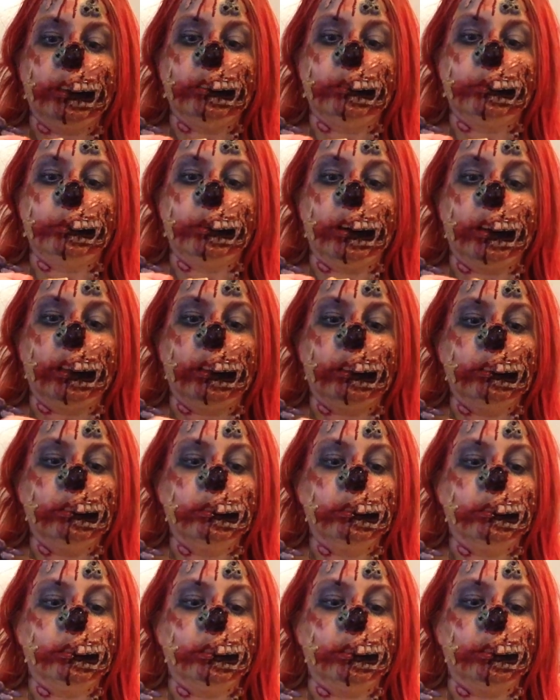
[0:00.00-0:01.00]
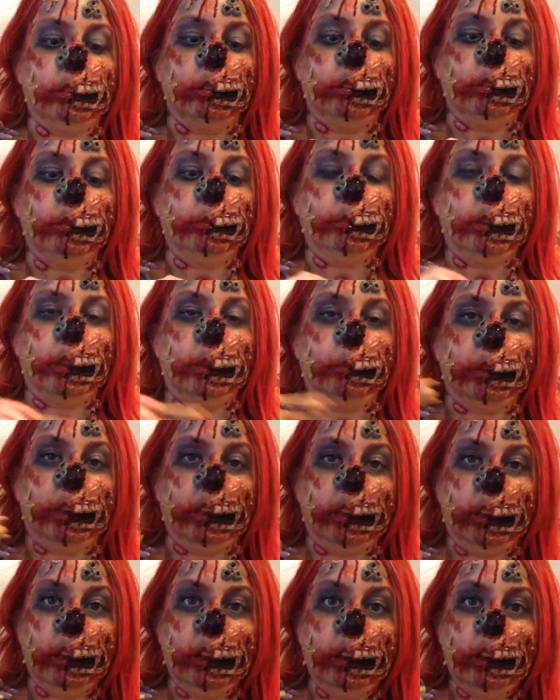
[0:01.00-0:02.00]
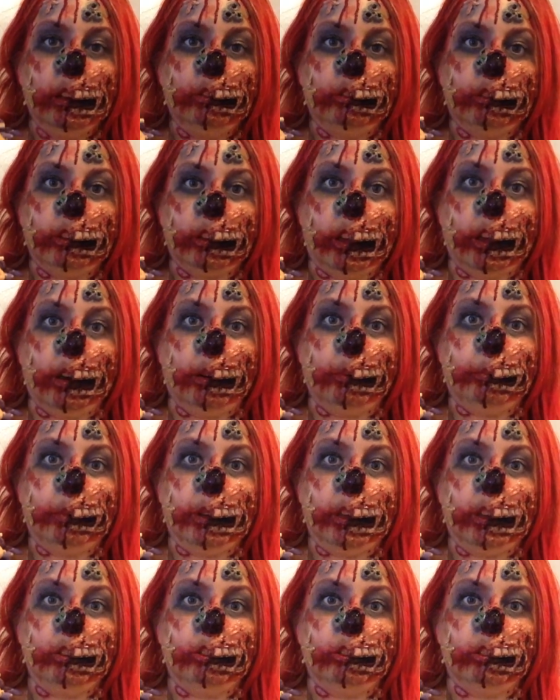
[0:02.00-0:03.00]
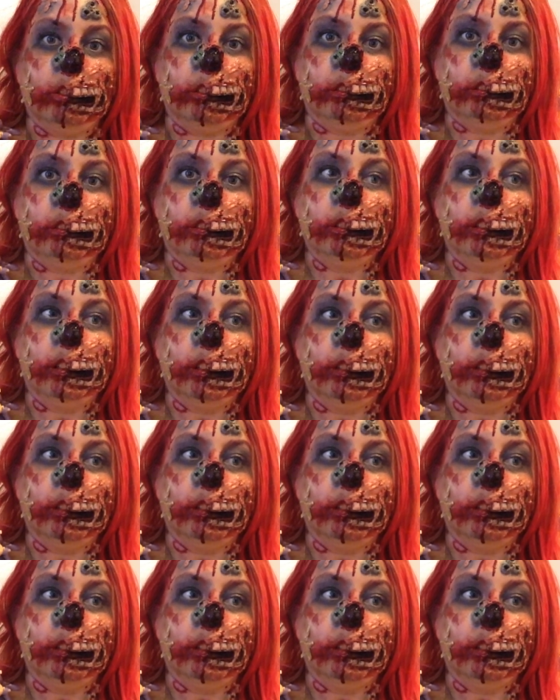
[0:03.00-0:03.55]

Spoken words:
as well, so maybe check out pictures